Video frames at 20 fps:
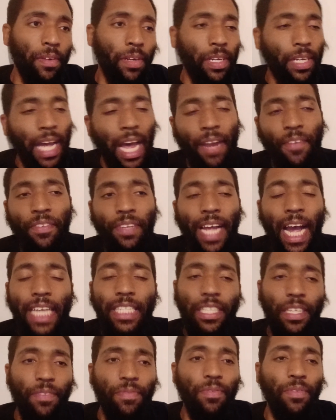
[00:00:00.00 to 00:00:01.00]
Kind of
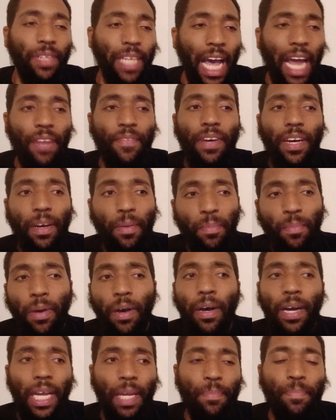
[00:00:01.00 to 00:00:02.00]
dicey, kind of
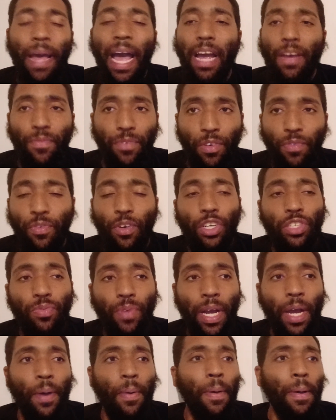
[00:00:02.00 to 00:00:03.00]
a back and forth first
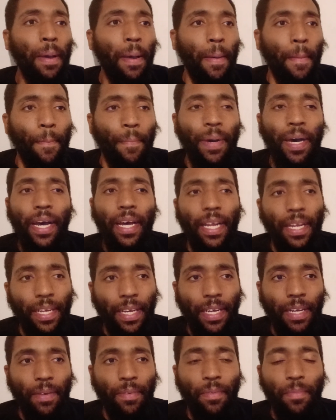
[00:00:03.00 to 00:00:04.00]
round, but
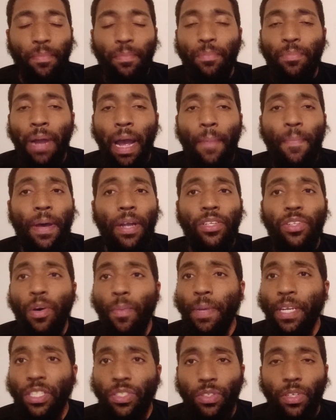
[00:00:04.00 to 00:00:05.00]
Bryan Battle is going
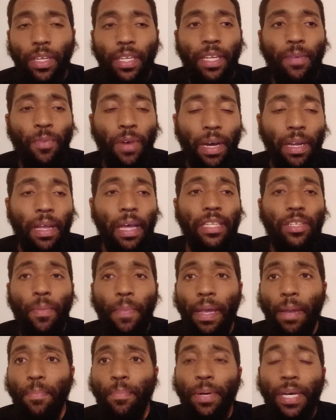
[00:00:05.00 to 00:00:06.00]
to be the one that's going to
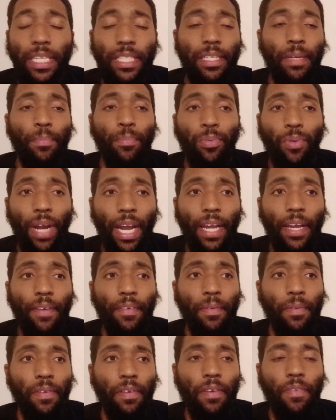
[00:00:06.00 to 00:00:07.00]
be able to push and break
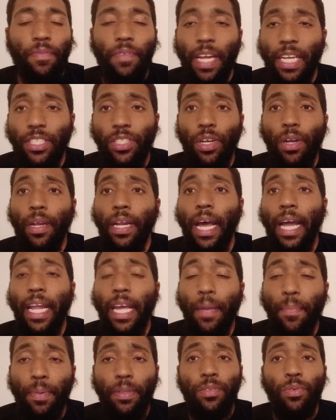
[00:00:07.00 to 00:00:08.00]
Fletcher, and I think
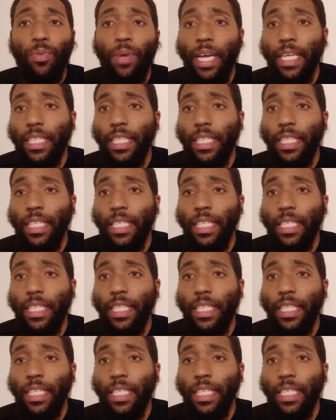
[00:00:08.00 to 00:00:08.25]
he puts him away